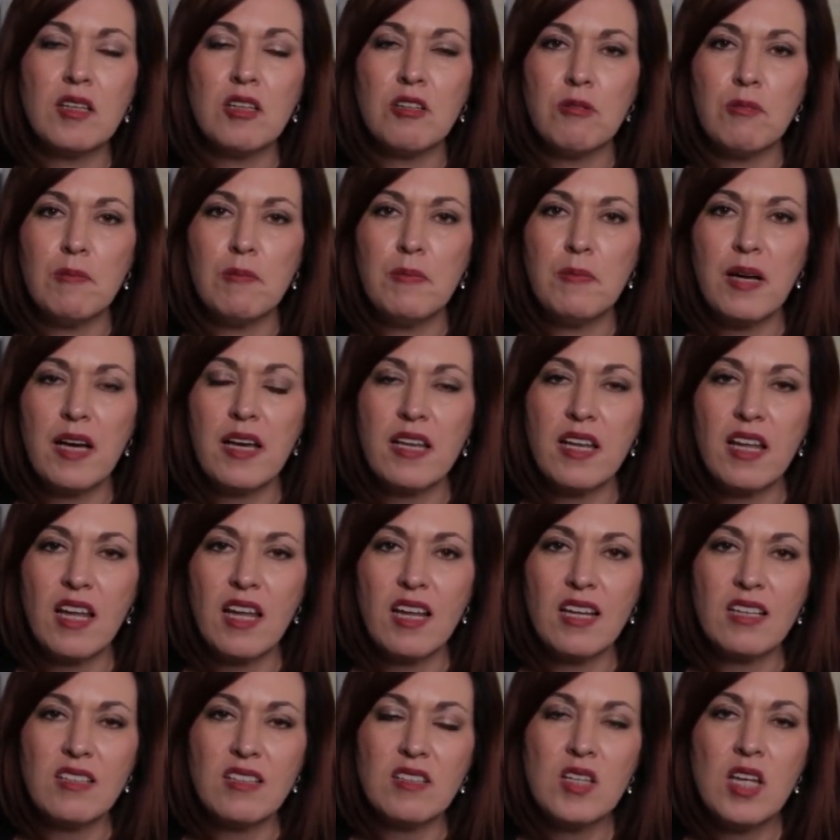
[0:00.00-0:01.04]
But
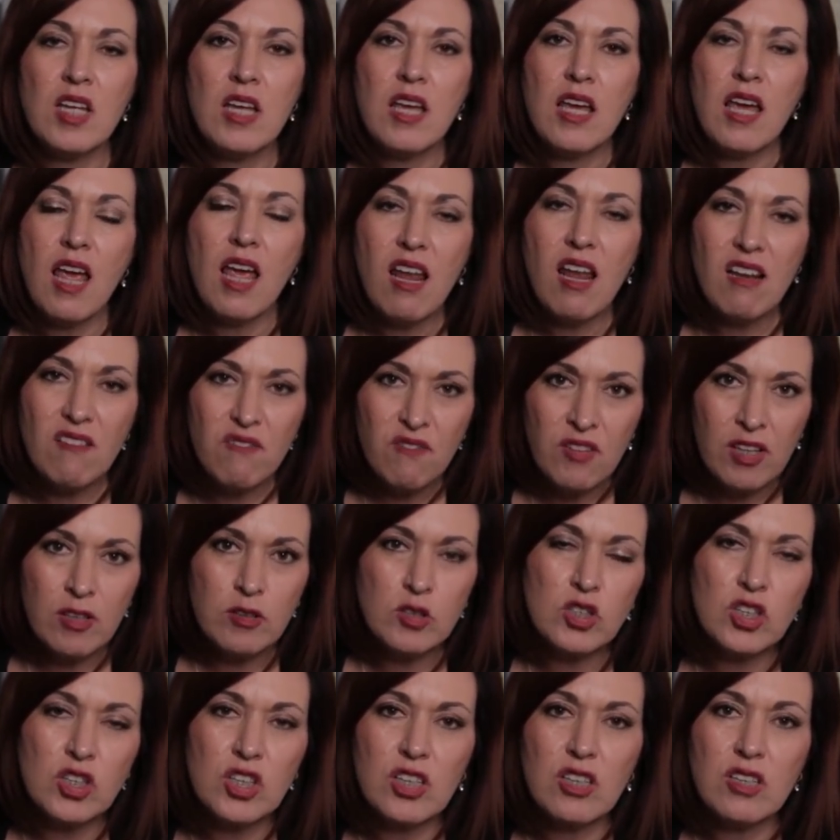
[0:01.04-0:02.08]
it it feels
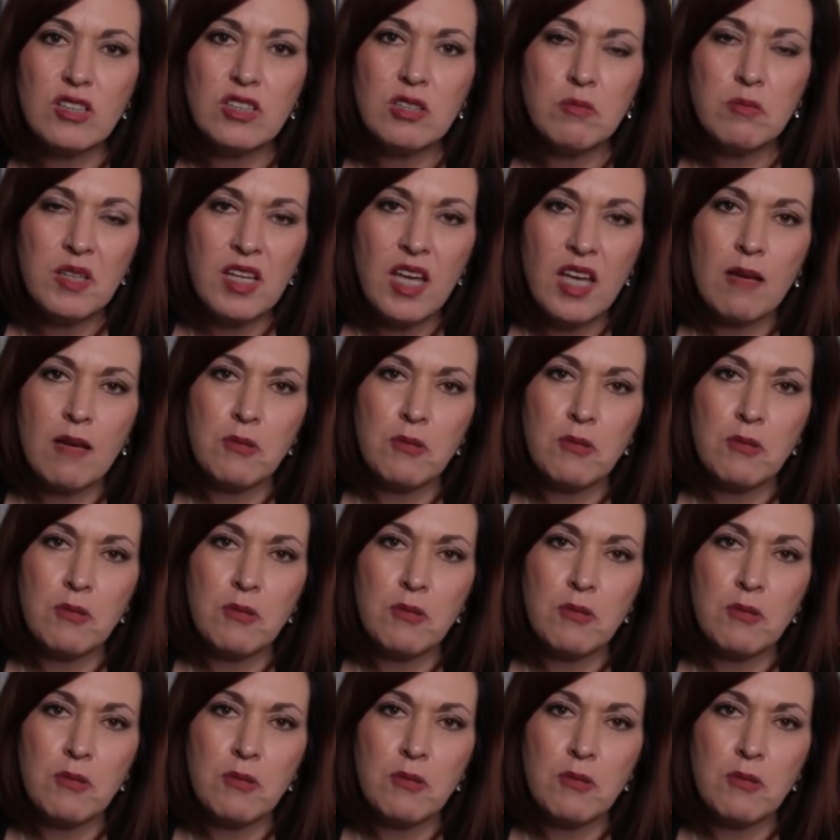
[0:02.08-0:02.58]
good to be able